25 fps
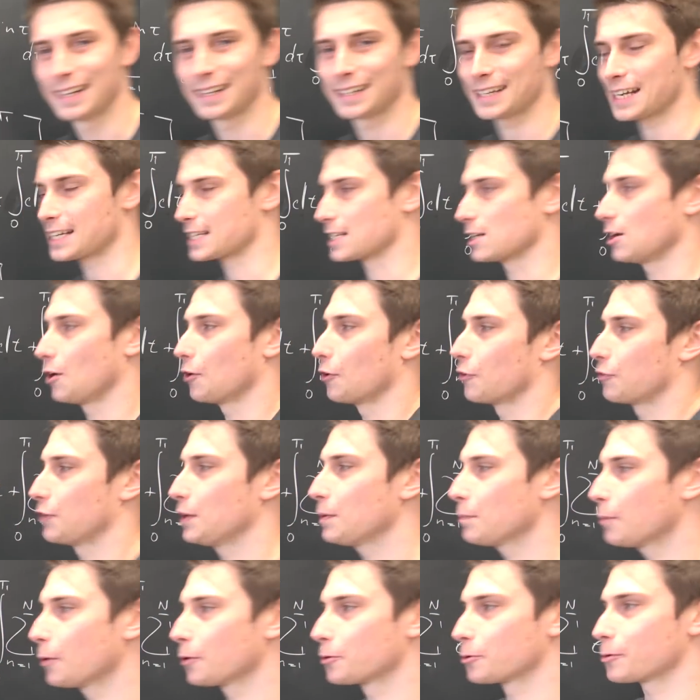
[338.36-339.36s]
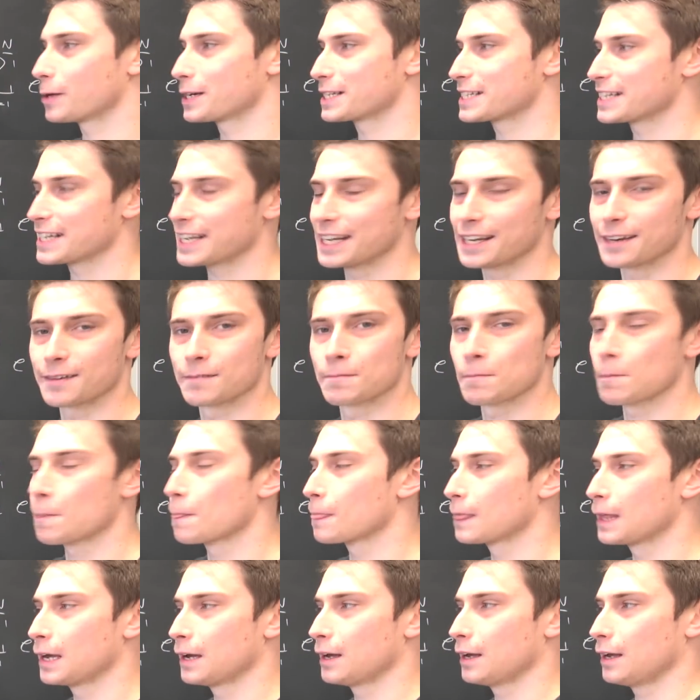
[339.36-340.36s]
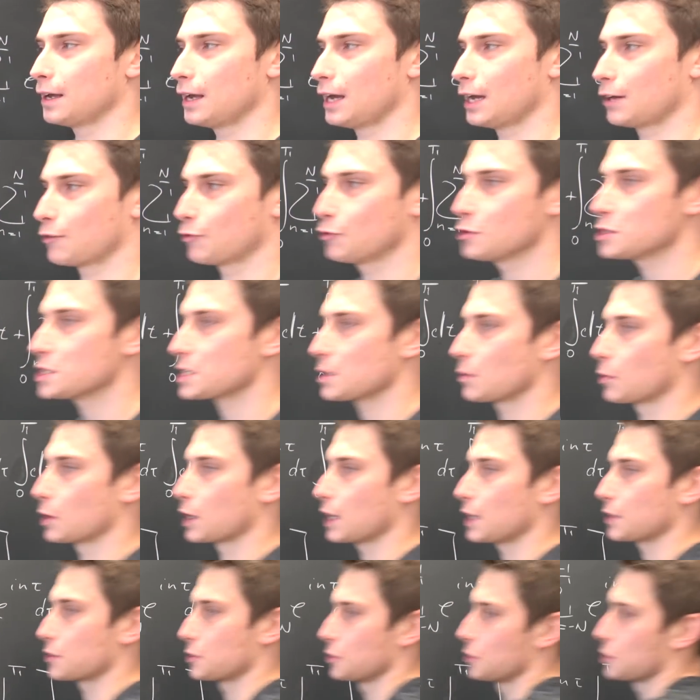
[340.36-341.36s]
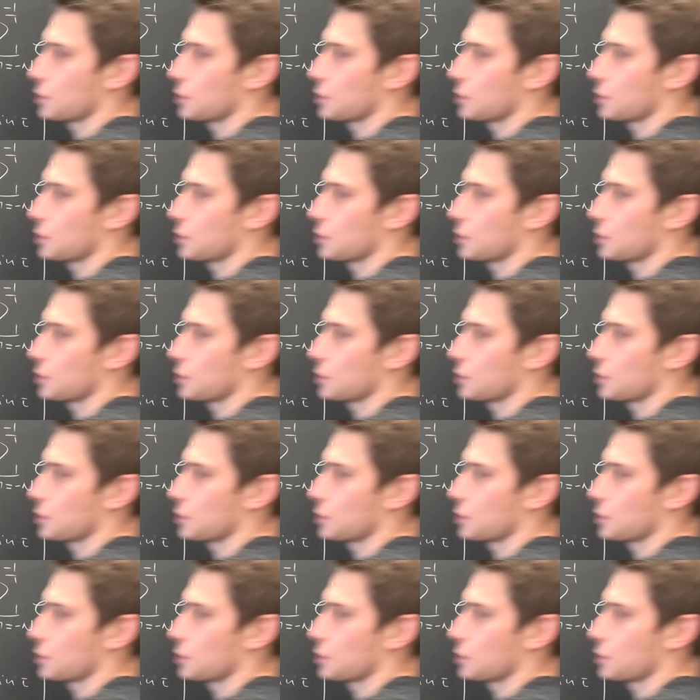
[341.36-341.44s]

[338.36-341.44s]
That's a lot of input once again. At first I would like to